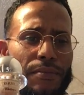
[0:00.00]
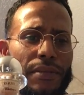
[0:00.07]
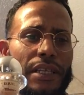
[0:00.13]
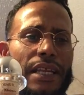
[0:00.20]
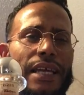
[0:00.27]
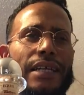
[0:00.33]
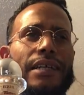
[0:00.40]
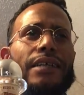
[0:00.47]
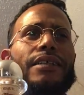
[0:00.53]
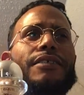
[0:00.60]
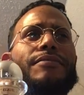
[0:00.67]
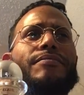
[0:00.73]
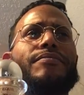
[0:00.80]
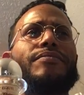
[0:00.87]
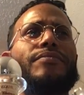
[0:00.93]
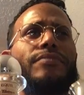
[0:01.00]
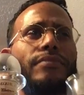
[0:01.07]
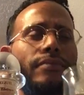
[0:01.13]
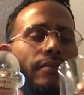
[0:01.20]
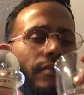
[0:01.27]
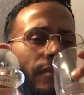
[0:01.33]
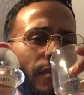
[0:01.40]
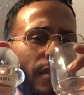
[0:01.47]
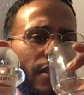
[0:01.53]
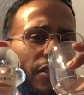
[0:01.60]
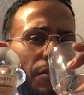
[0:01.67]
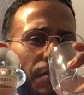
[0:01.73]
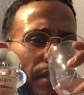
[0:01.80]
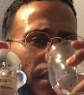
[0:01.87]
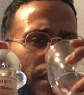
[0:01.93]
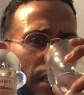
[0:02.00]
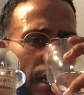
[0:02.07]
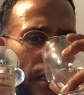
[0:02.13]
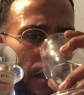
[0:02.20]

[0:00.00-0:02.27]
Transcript: but to me it's like